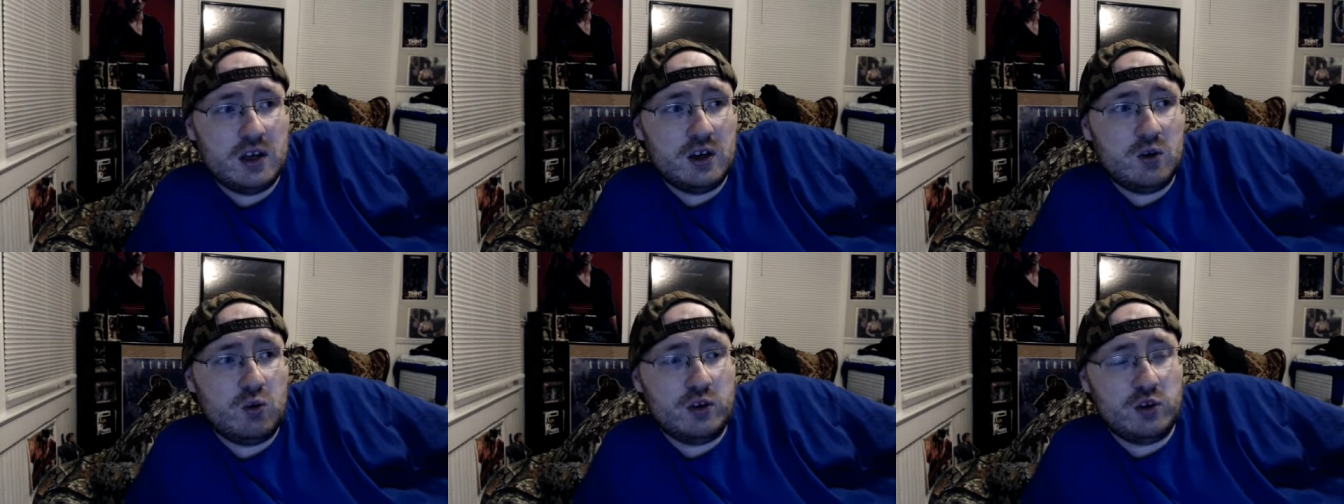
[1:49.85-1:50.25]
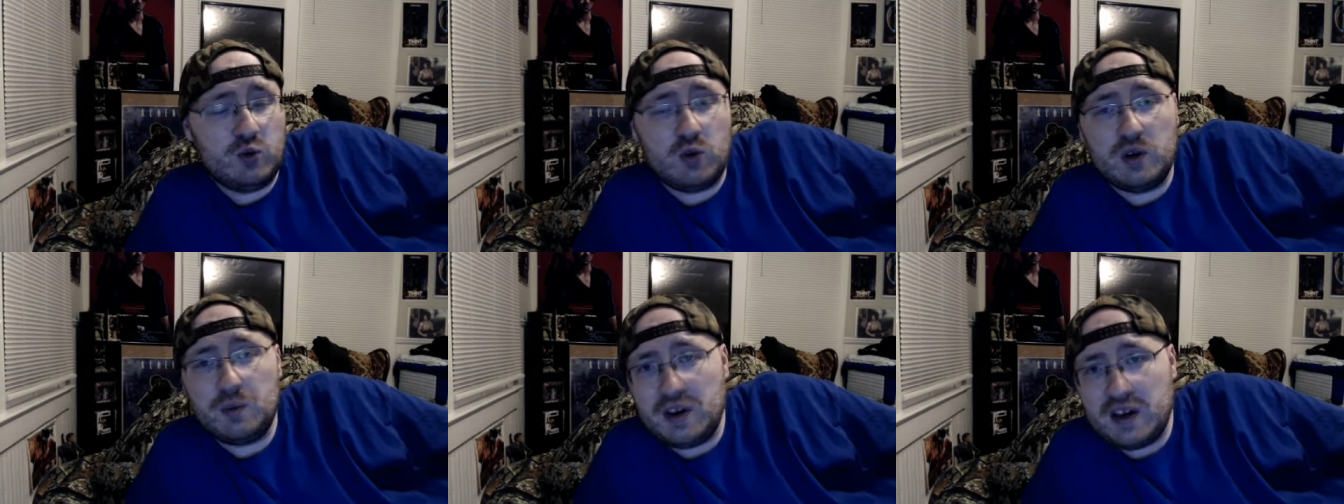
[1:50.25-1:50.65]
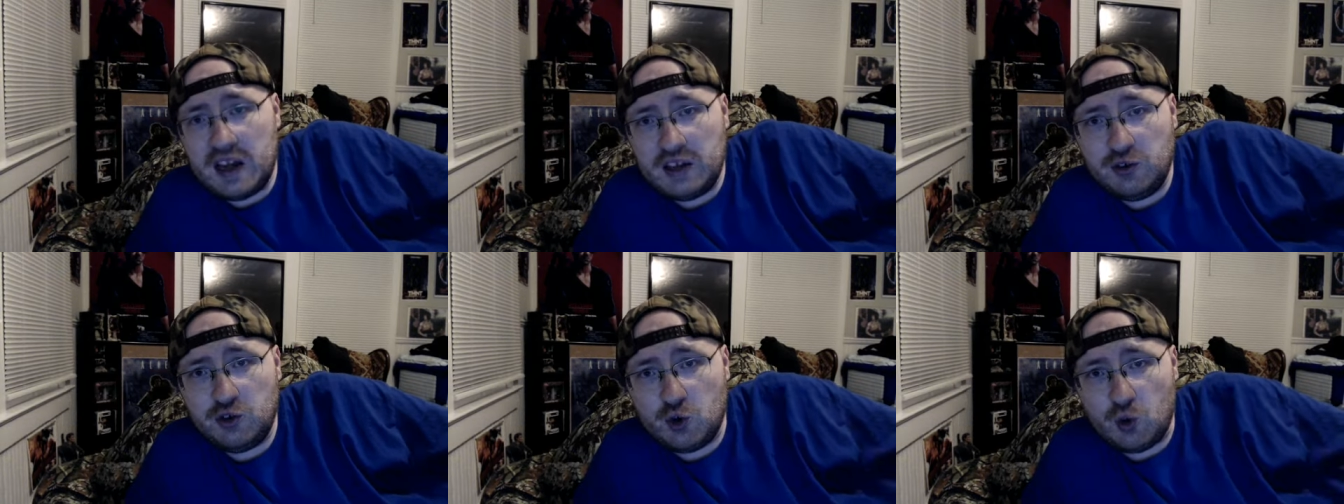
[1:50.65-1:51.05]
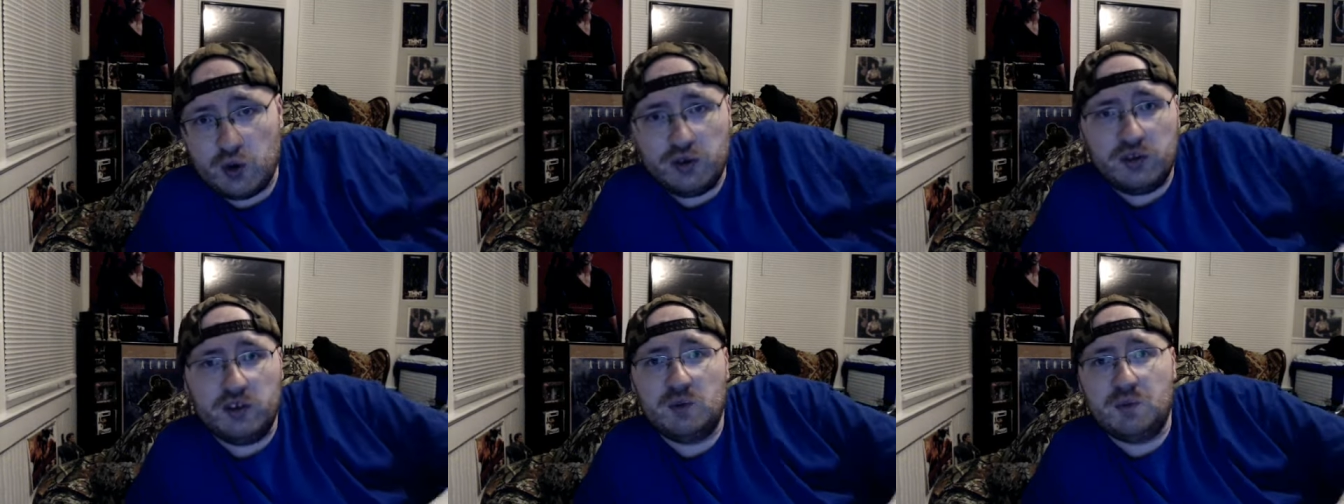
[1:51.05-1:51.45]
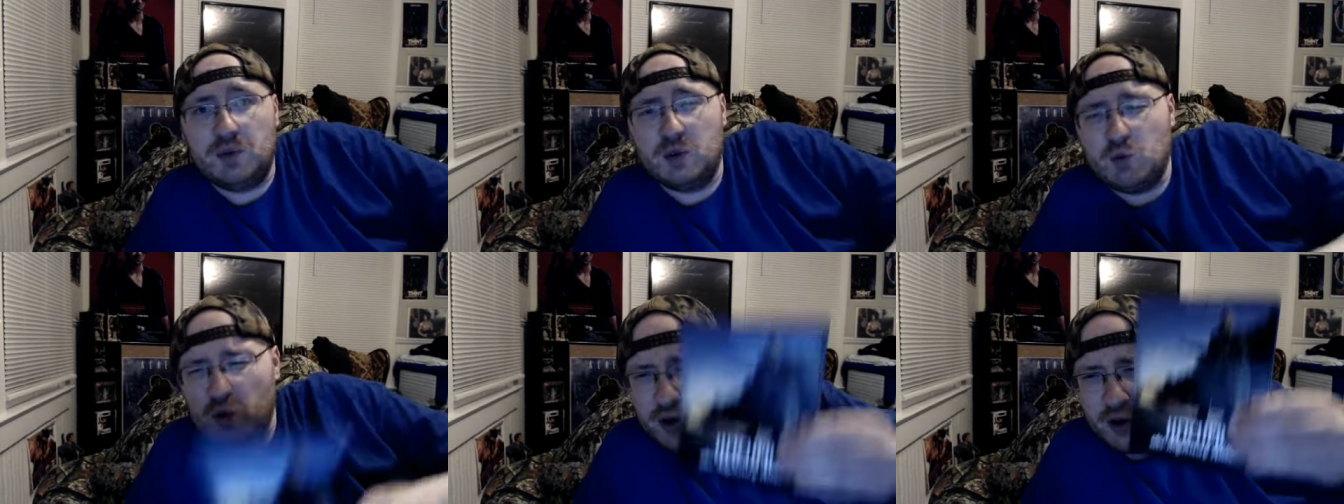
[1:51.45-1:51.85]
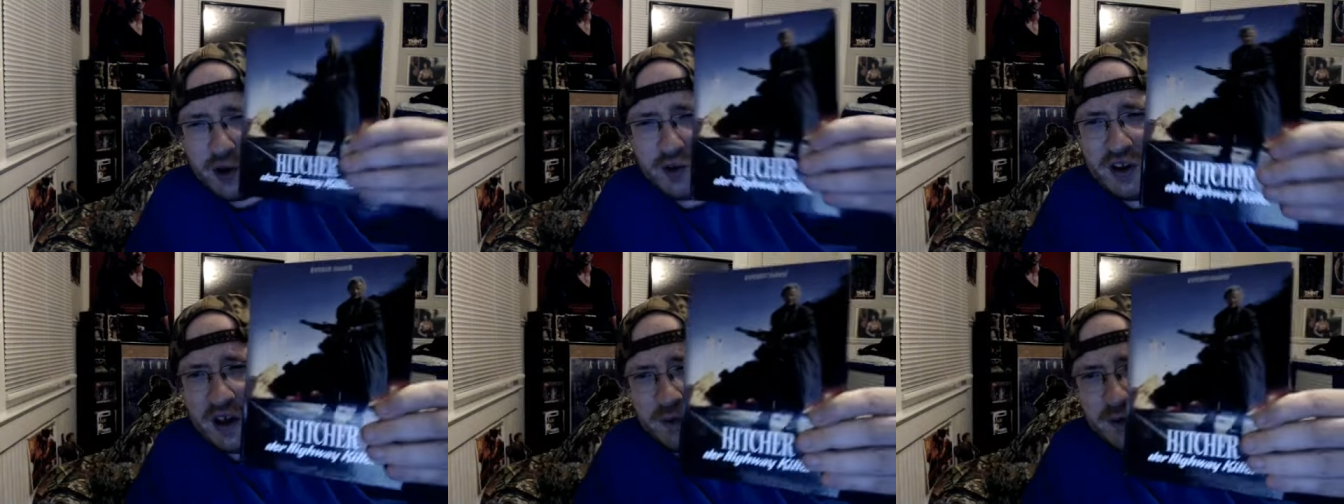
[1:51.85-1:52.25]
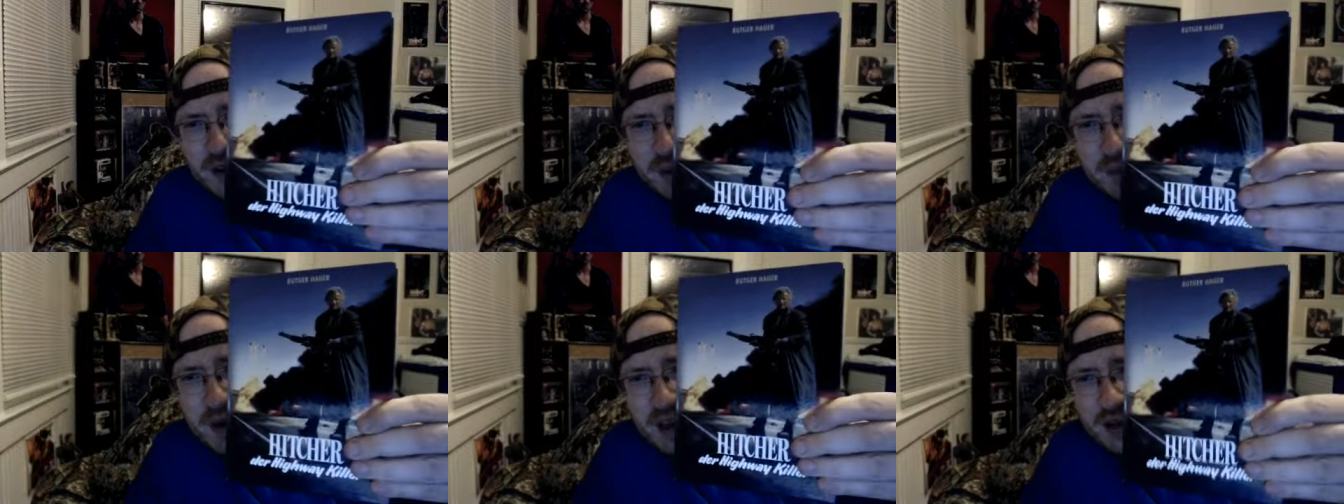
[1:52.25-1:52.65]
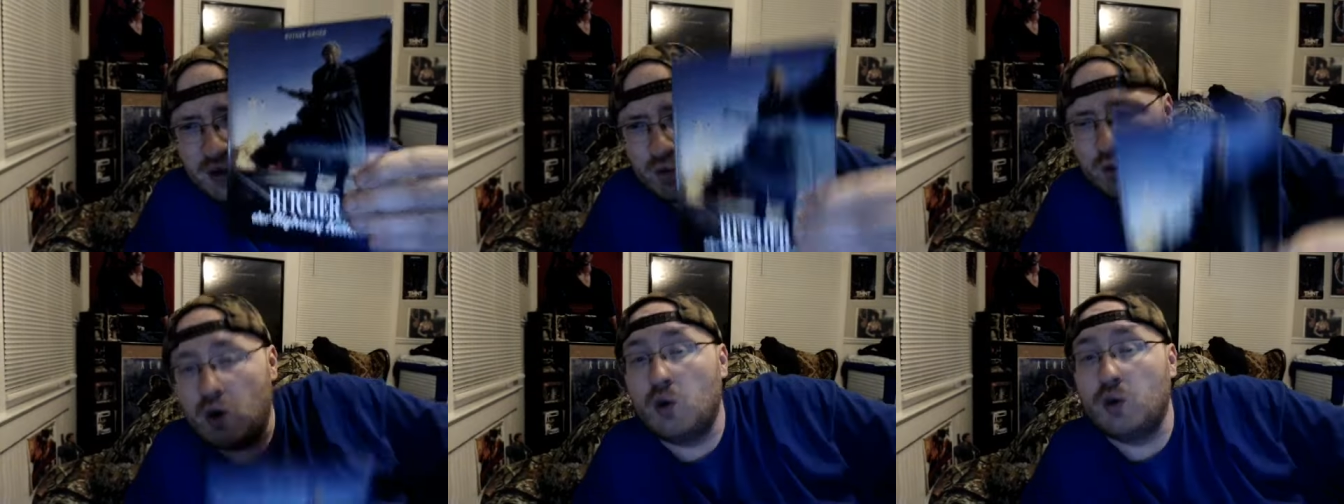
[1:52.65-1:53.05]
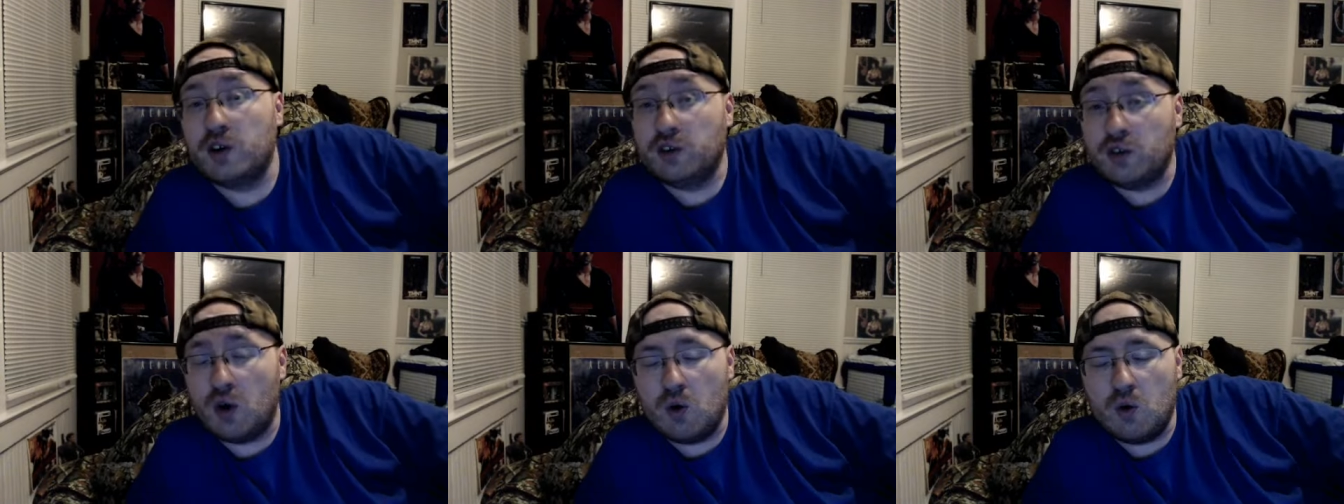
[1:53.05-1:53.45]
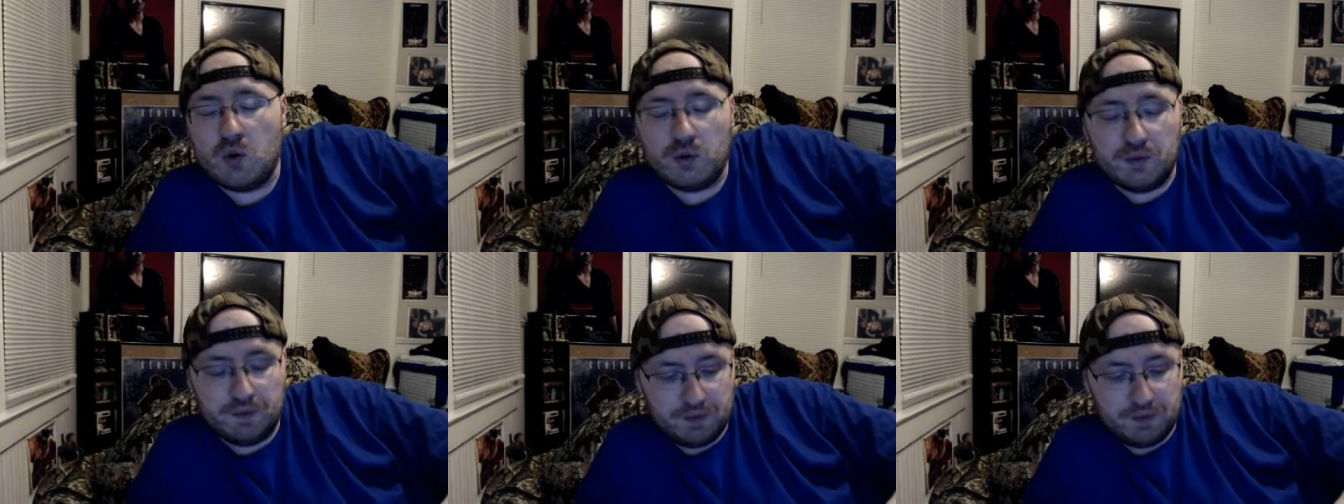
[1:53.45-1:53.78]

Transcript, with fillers: which would have been nice choices, but Rutger definitely made the role his own.